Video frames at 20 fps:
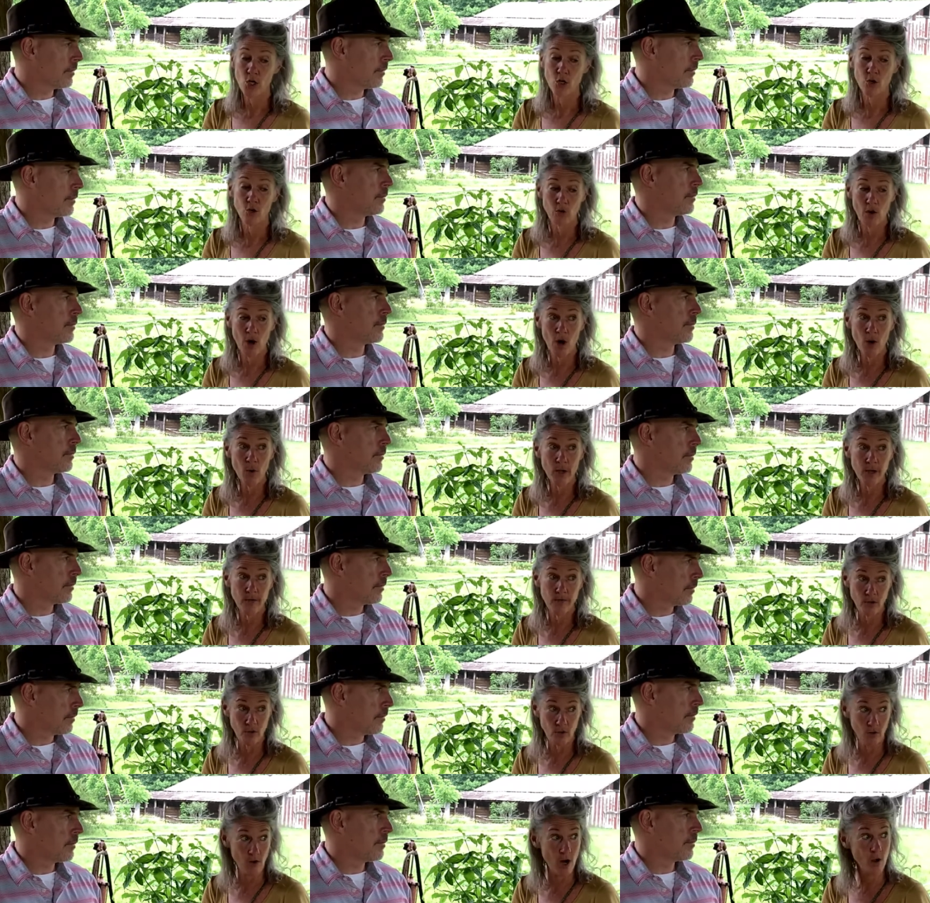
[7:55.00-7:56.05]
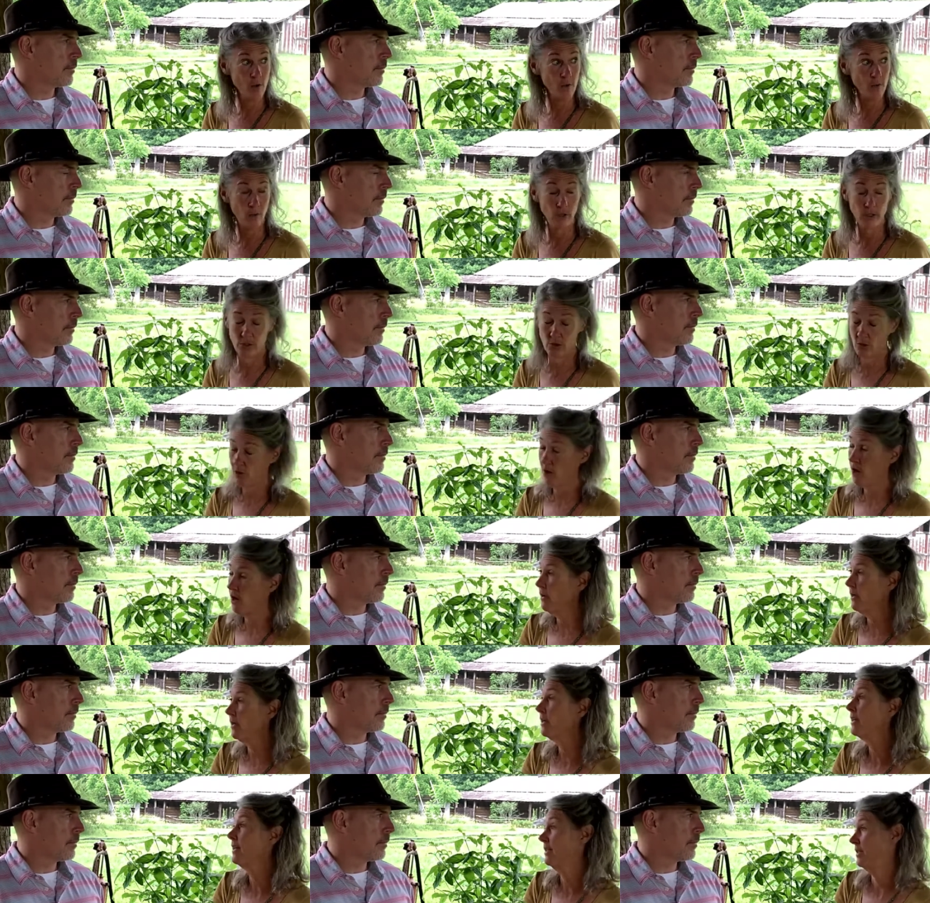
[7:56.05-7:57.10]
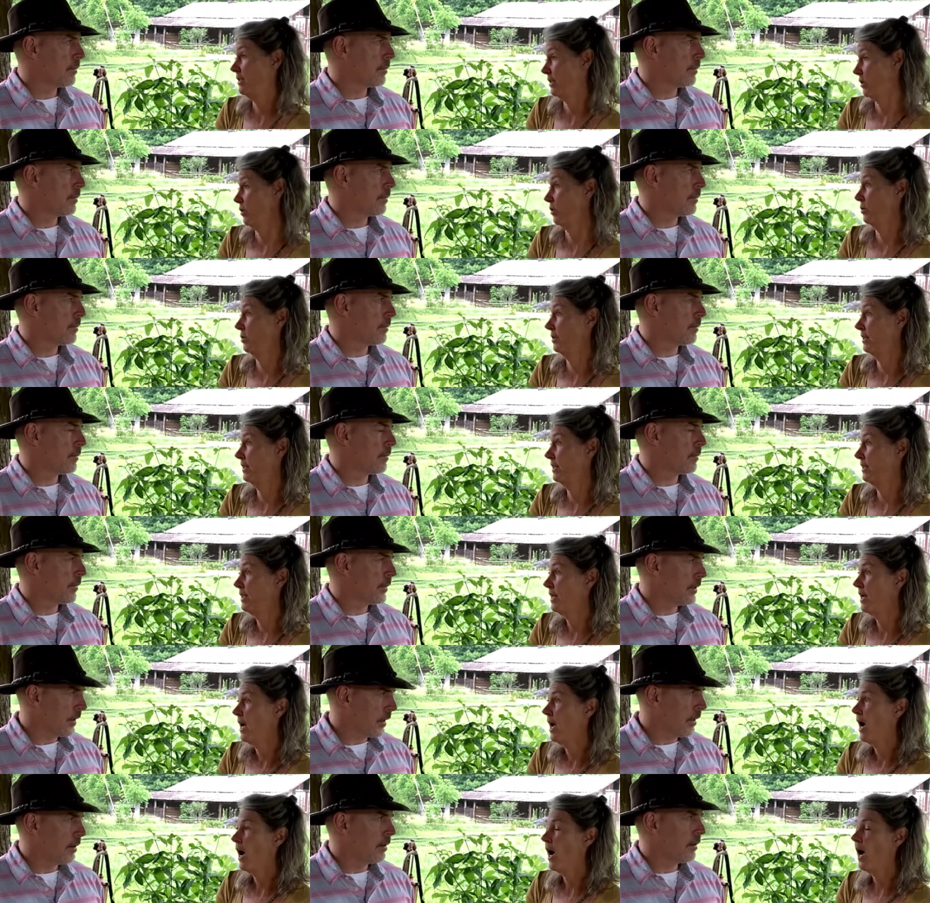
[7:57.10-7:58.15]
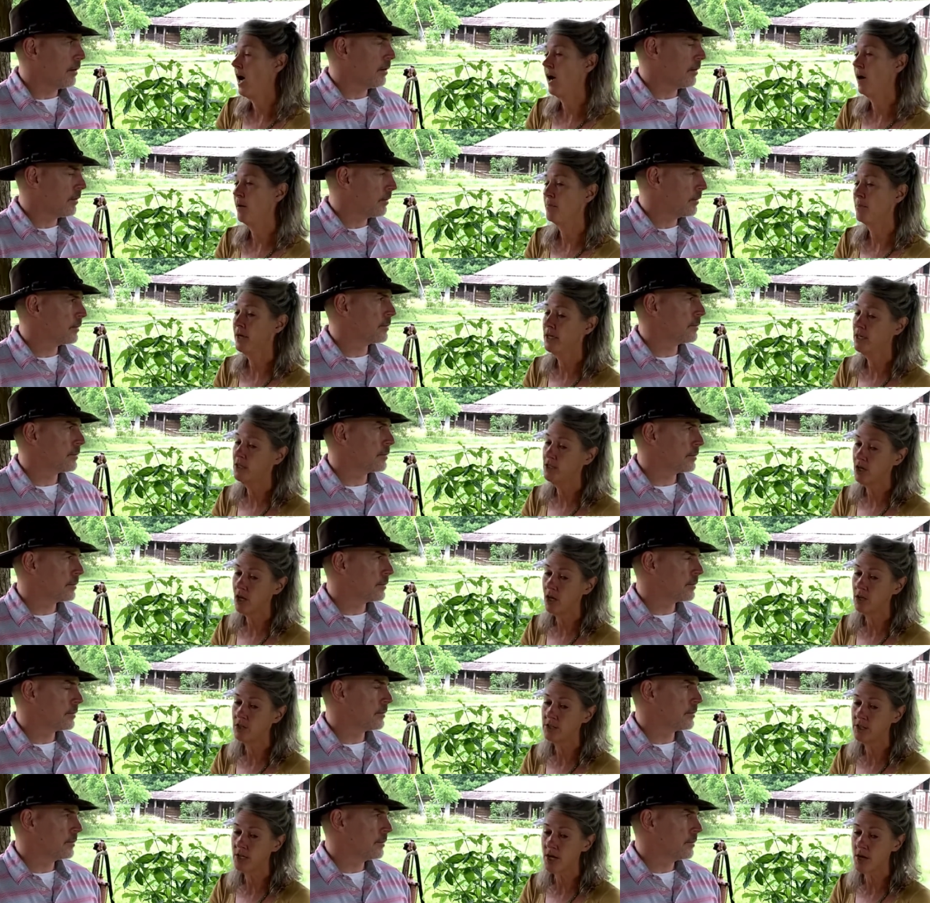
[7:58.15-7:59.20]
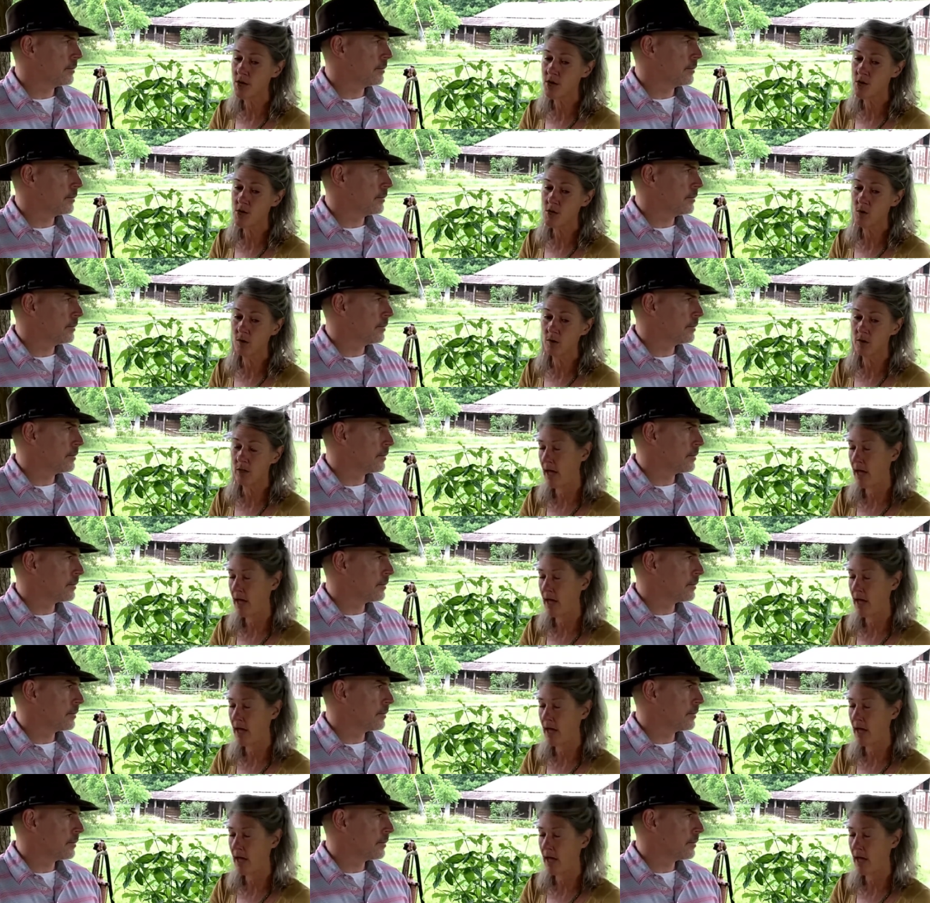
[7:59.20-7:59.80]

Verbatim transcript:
Speaker 1: you grow it. If you grow it, once you grow it, it's sold. Yeah. Um, but it's also a